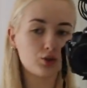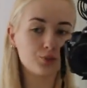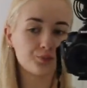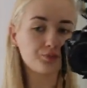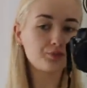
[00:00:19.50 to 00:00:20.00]

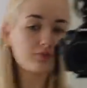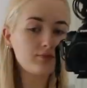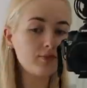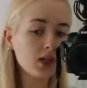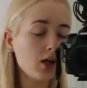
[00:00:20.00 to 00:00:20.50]
to
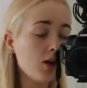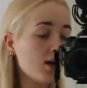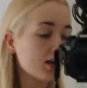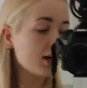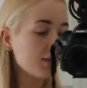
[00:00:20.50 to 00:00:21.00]

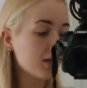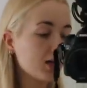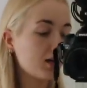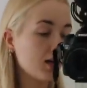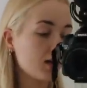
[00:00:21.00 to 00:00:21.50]
come
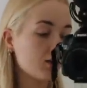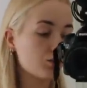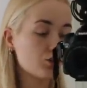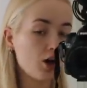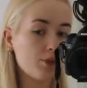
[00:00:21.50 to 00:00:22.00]
in
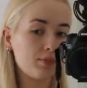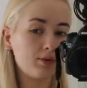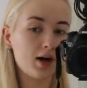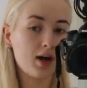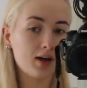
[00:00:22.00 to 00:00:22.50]
and shop
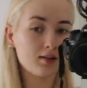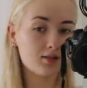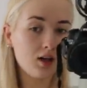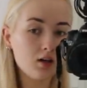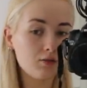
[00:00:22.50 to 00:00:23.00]
at
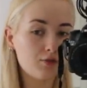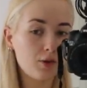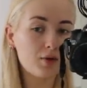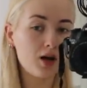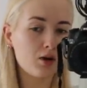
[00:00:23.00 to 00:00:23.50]
Zara
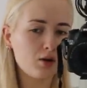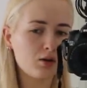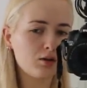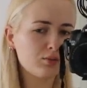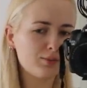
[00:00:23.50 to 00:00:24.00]
from now
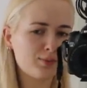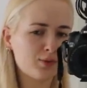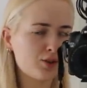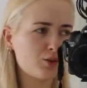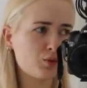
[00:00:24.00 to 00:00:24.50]
on,
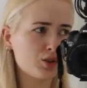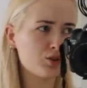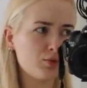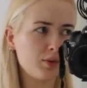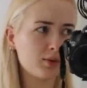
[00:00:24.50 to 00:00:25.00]
which,
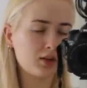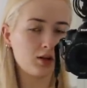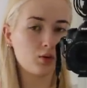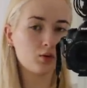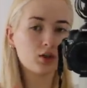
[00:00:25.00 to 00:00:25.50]
is probably
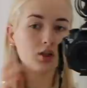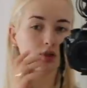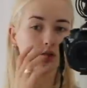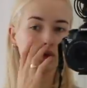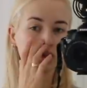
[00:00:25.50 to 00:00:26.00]
the only
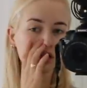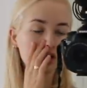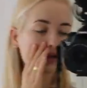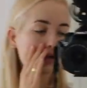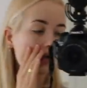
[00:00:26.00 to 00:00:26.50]

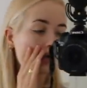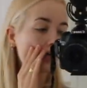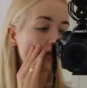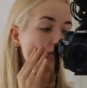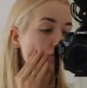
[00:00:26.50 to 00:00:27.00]
clothing
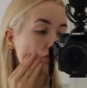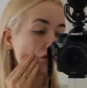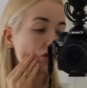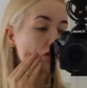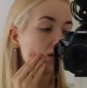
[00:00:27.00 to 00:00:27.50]
uh,
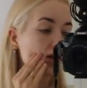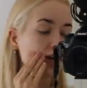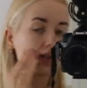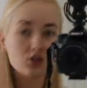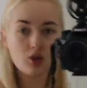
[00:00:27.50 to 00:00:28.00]
store
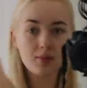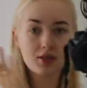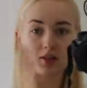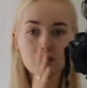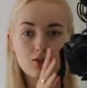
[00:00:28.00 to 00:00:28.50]
in the
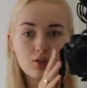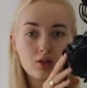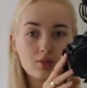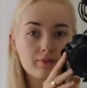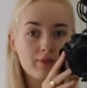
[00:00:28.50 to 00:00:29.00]
shopping
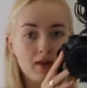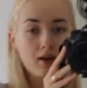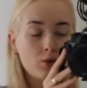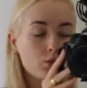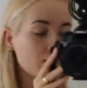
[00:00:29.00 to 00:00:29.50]
center
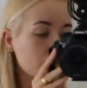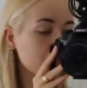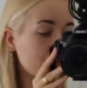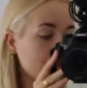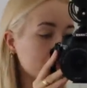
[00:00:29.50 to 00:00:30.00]
where
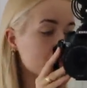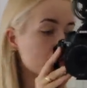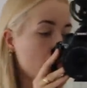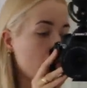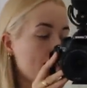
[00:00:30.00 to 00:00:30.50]
you'll be able to
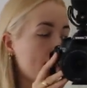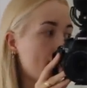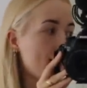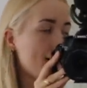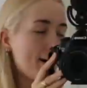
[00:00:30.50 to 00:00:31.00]
shop.
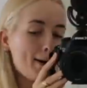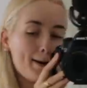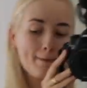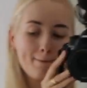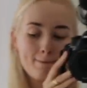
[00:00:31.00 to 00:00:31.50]

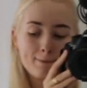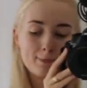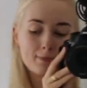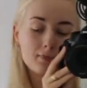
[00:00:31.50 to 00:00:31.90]
Um,